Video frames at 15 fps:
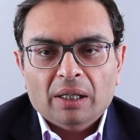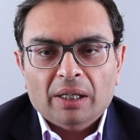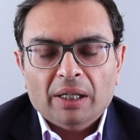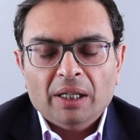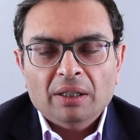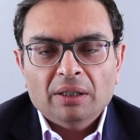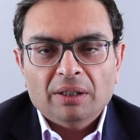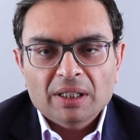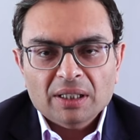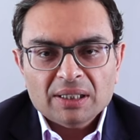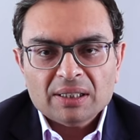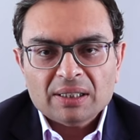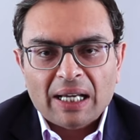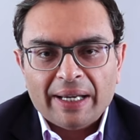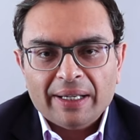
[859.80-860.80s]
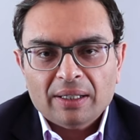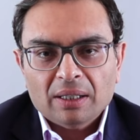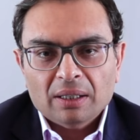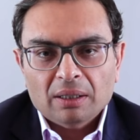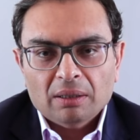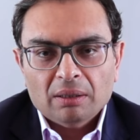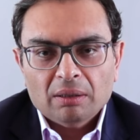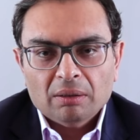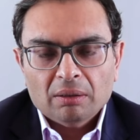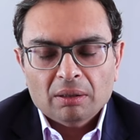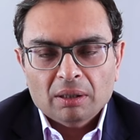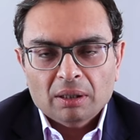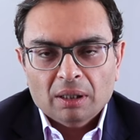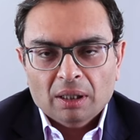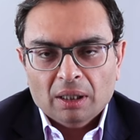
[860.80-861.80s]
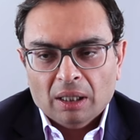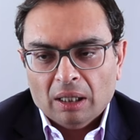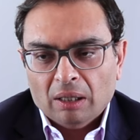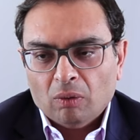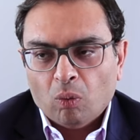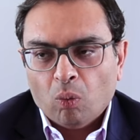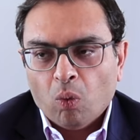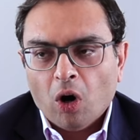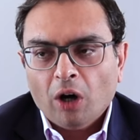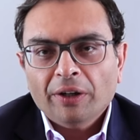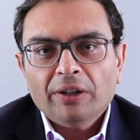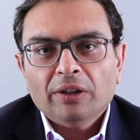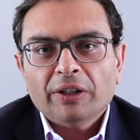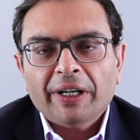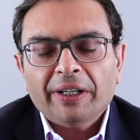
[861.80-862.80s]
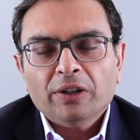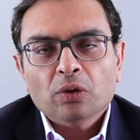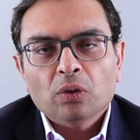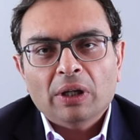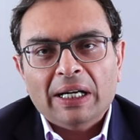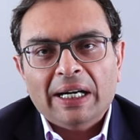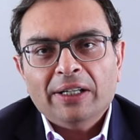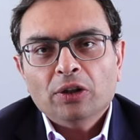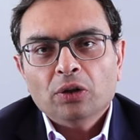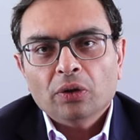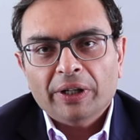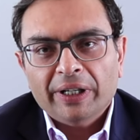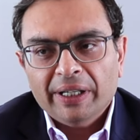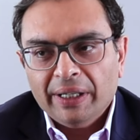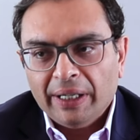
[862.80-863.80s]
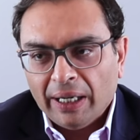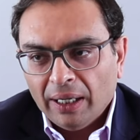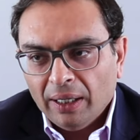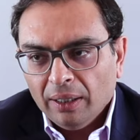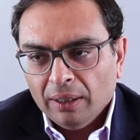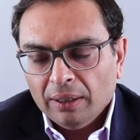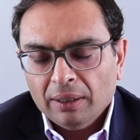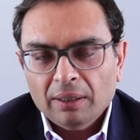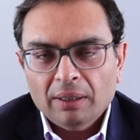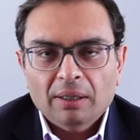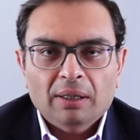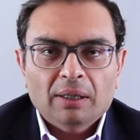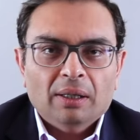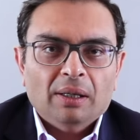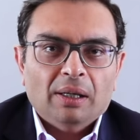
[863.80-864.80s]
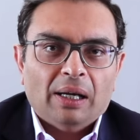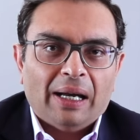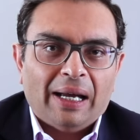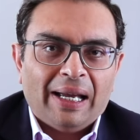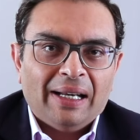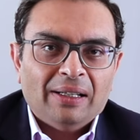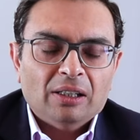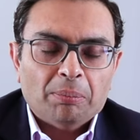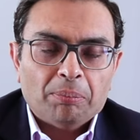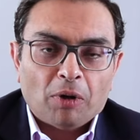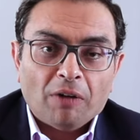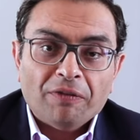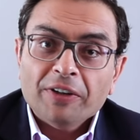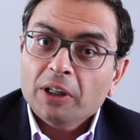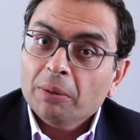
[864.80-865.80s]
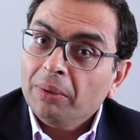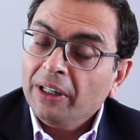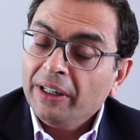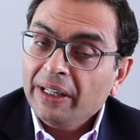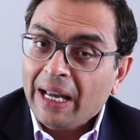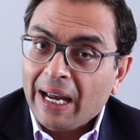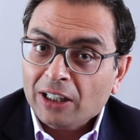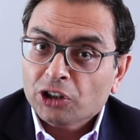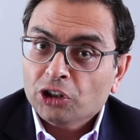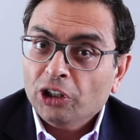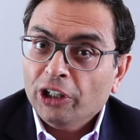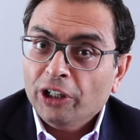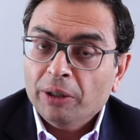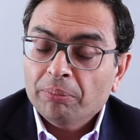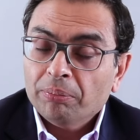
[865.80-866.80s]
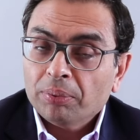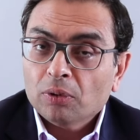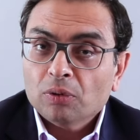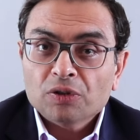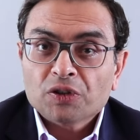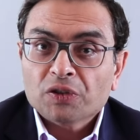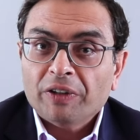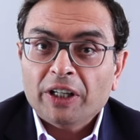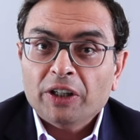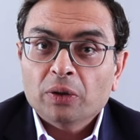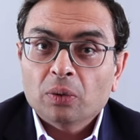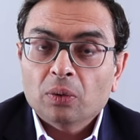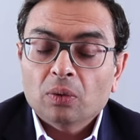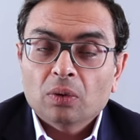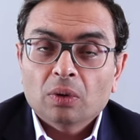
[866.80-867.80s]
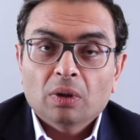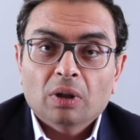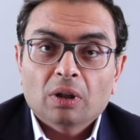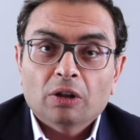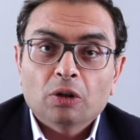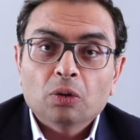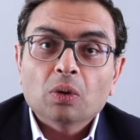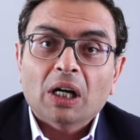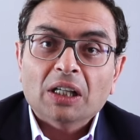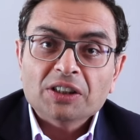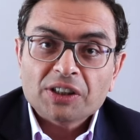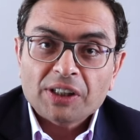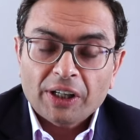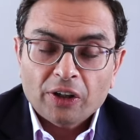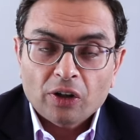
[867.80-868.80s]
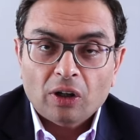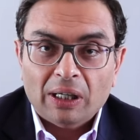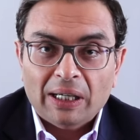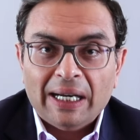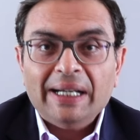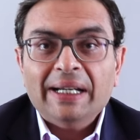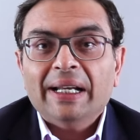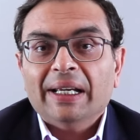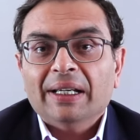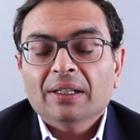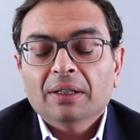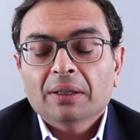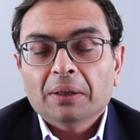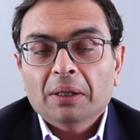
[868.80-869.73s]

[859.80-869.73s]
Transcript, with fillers: in this cycle wanted to lend to retail and the profitability actually improves when you do unsecured lending.